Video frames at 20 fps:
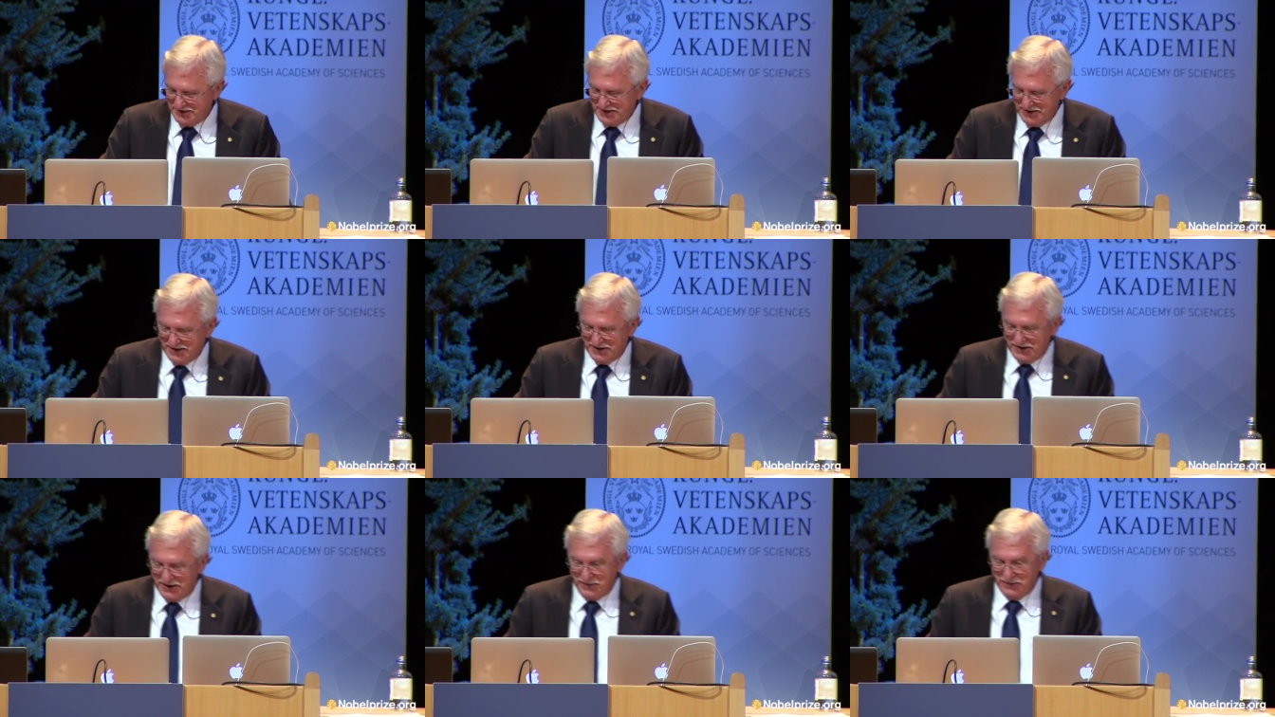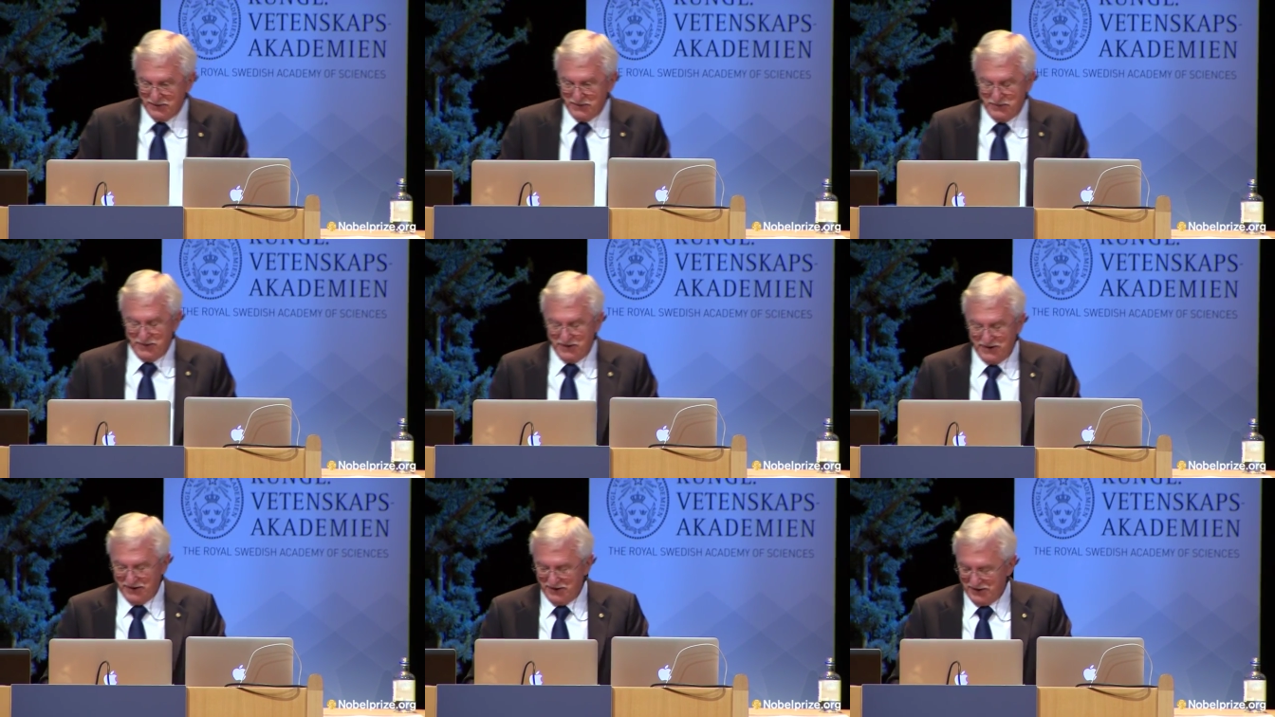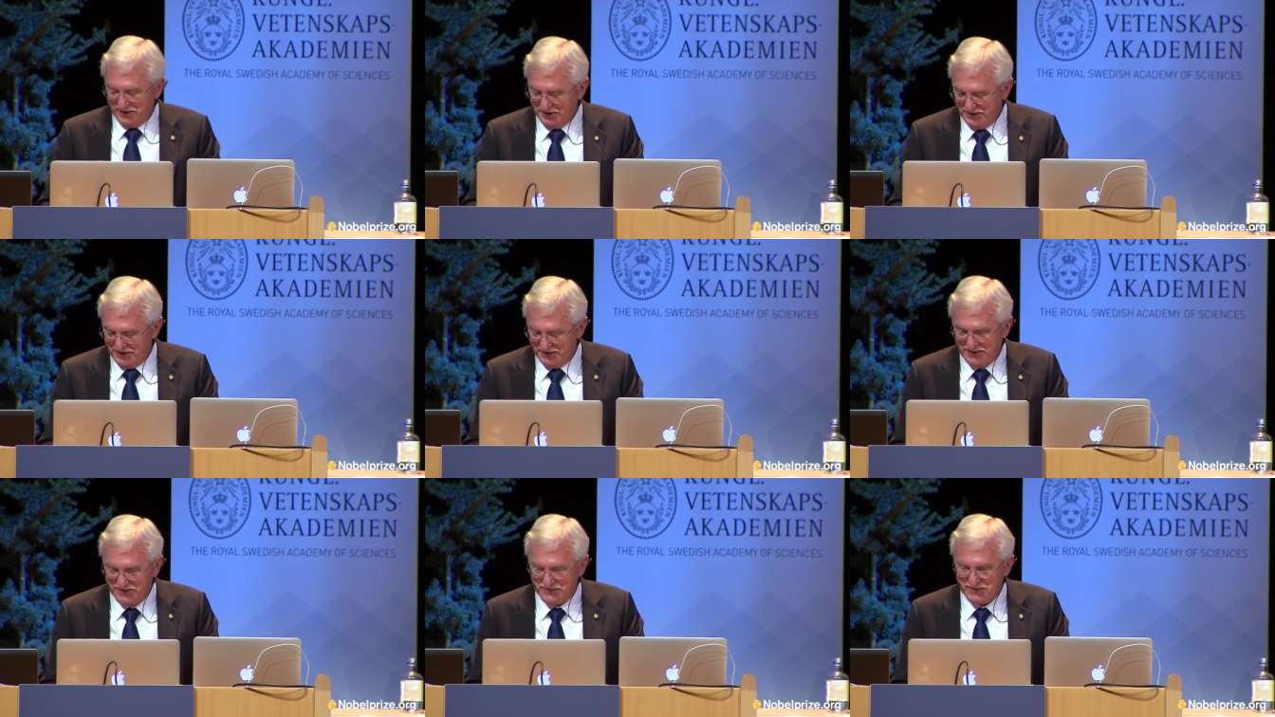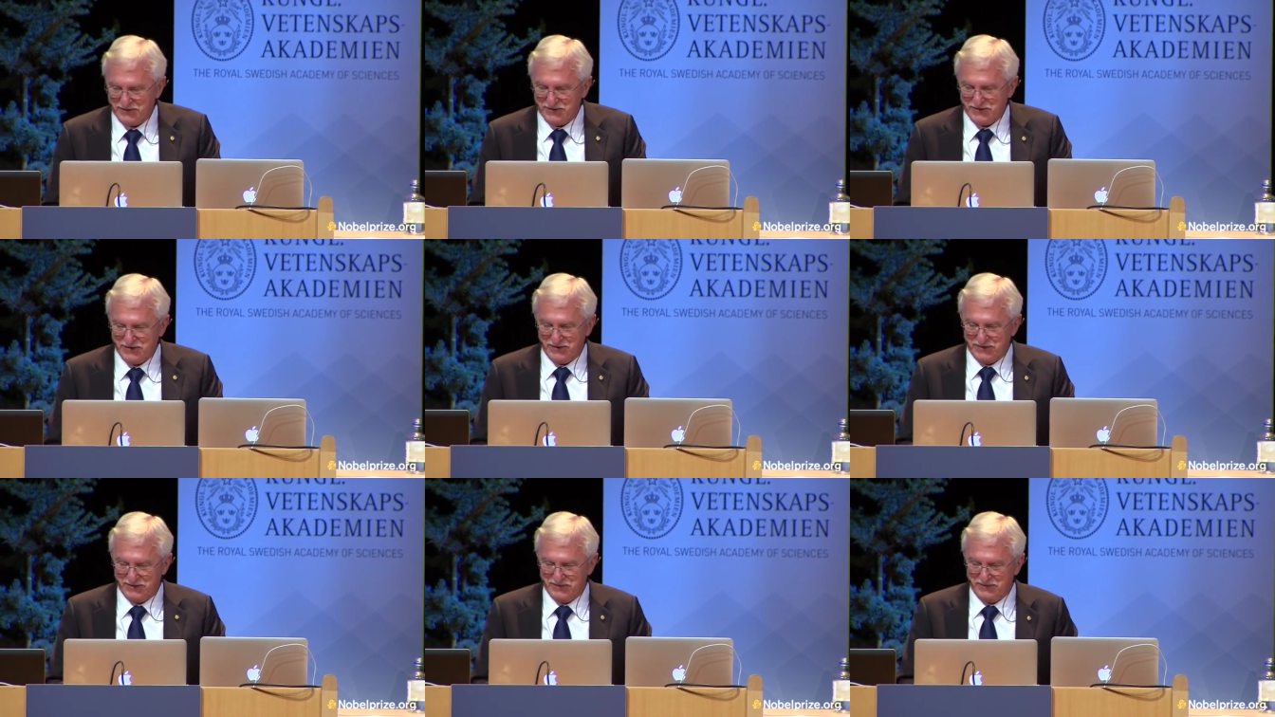DNA repair and
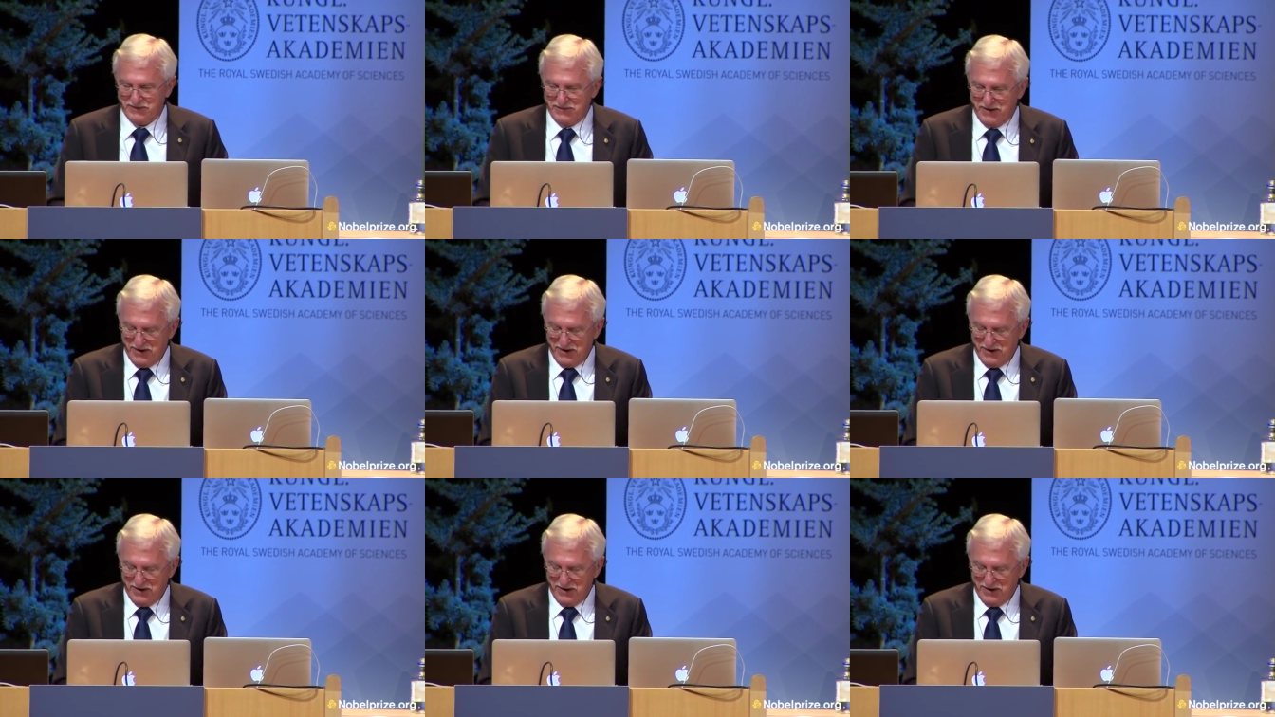for